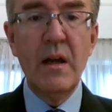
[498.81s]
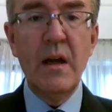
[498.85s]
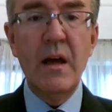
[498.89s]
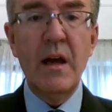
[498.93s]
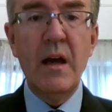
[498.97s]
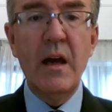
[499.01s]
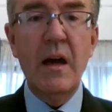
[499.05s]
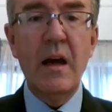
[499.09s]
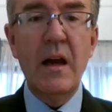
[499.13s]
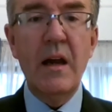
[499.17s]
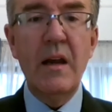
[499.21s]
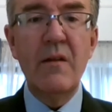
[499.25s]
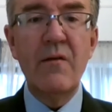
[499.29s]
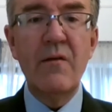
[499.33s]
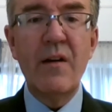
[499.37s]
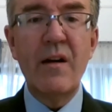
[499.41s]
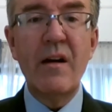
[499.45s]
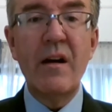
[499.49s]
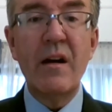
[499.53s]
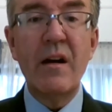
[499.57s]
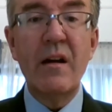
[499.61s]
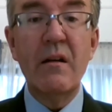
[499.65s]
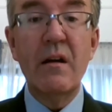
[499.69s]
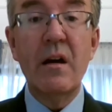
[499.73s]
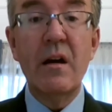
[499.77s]
in the
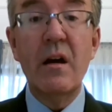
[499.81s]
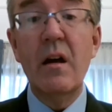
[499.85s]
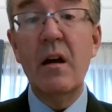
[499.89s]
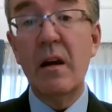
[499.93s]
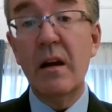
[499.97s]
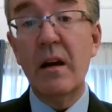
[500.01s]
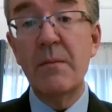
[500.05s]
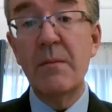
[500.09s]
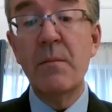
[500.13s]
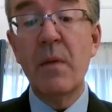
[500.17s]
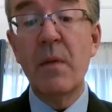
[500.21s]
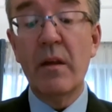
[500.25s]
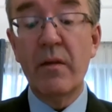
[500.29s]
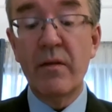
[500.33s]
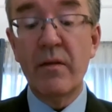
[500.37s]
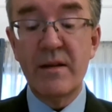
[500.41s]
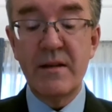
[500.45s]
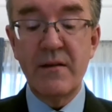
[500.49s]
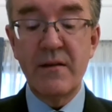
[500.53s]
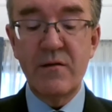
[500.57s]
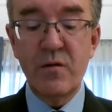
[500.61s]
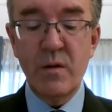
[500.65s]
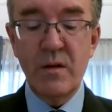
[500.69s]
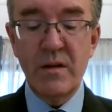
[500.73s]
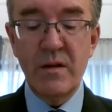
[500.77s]
very early months
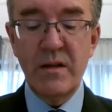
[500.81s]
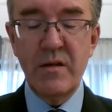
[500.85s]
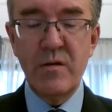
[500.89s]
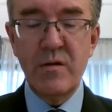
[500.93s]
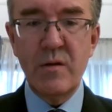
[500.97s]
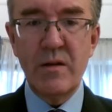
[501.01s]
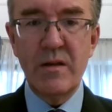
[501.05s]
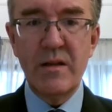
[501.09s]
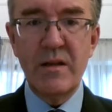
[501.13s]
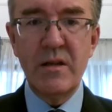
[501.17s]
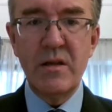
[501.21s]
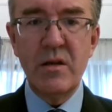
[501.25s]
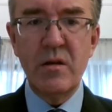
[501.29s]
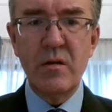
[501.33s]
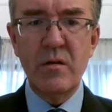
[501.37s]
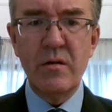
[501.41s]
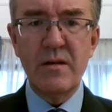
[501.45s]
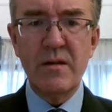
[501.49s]
of 2022.